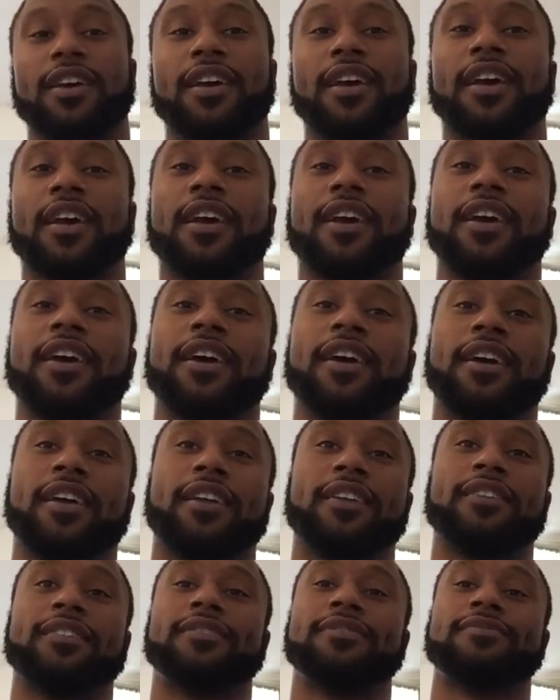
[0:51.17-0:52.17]

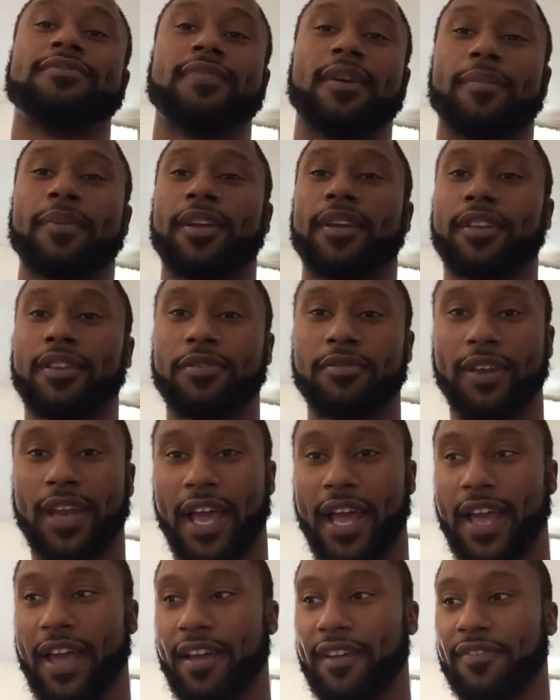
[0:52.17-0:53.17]
And I mean, you
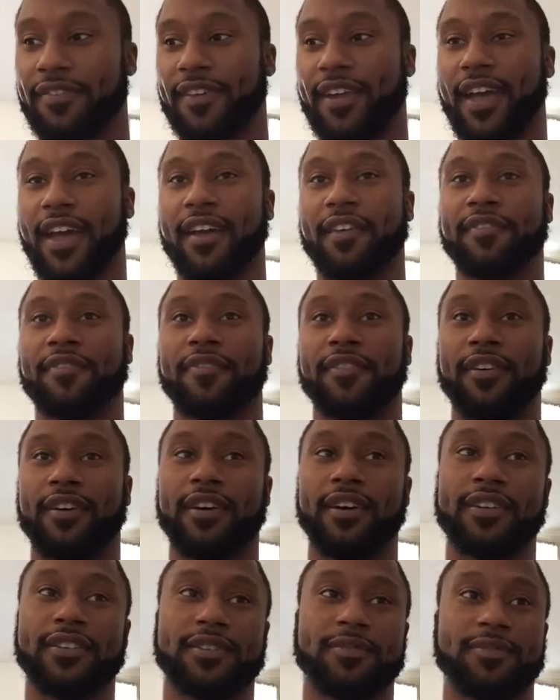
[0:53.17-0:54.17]
laugh and have
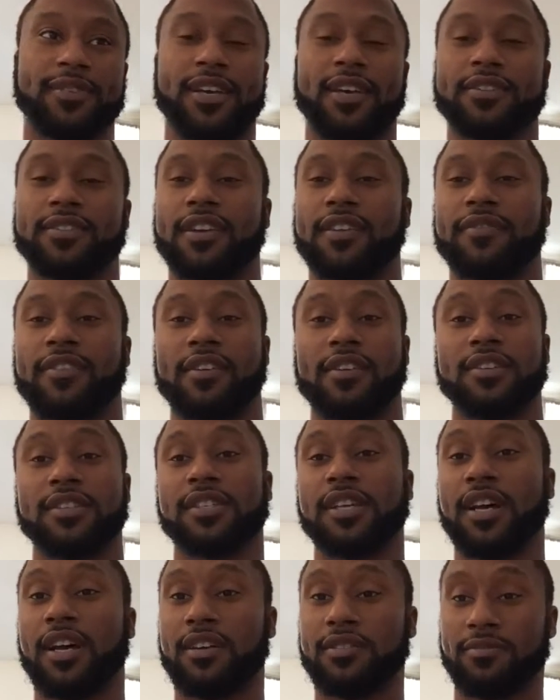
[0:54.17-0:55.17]
fun. Sometimes you have hard
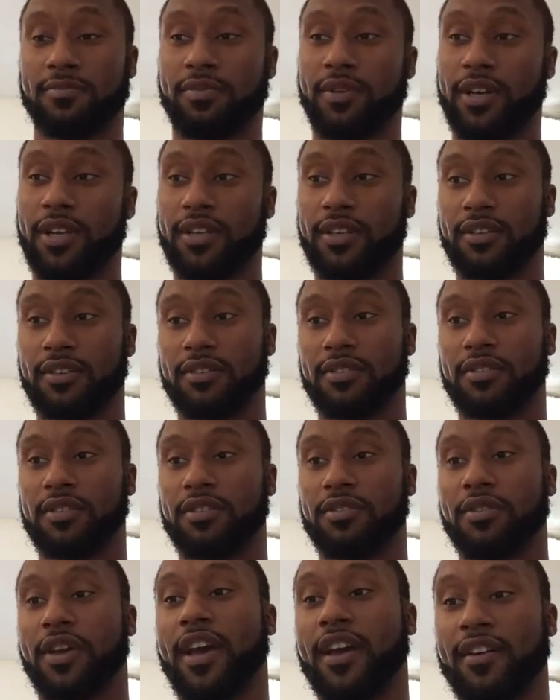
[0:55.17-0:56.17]
times, but
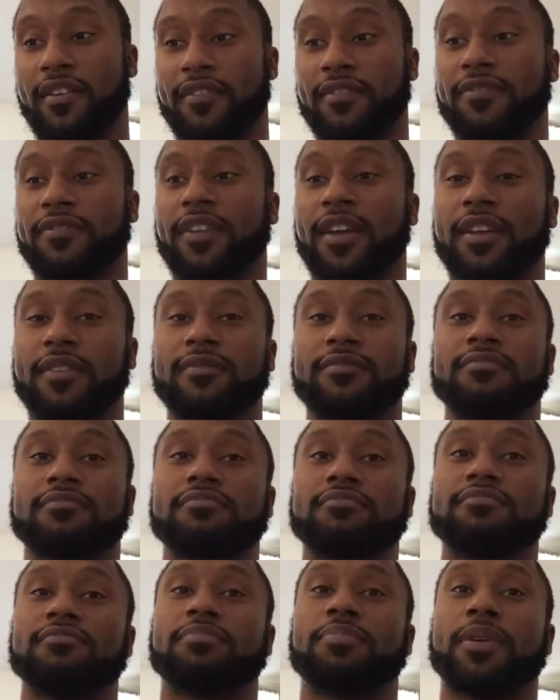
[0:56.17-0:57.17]
you have like
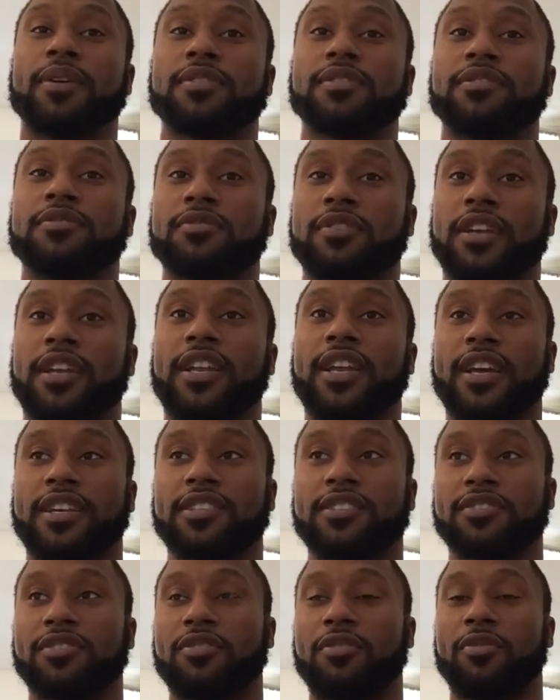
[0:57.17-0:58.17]
personal
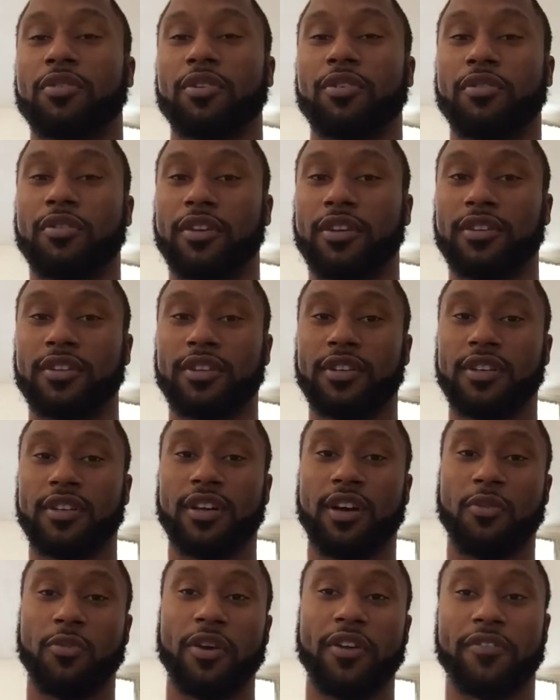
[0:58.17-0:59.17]
connections going on
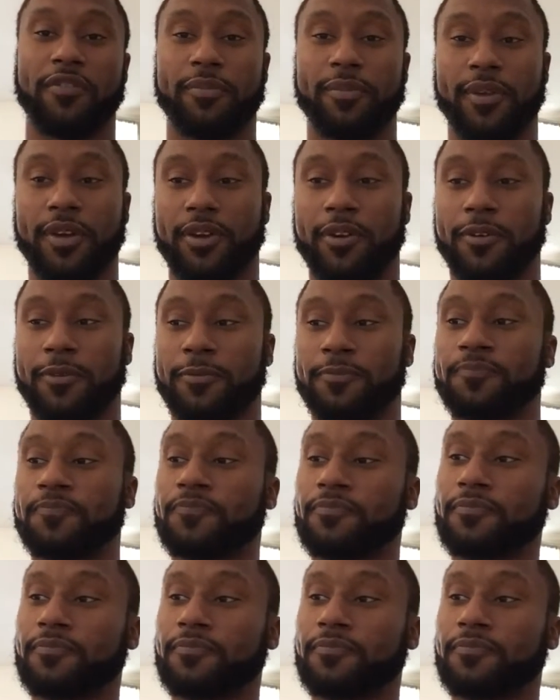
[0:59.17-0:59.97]
away from your home.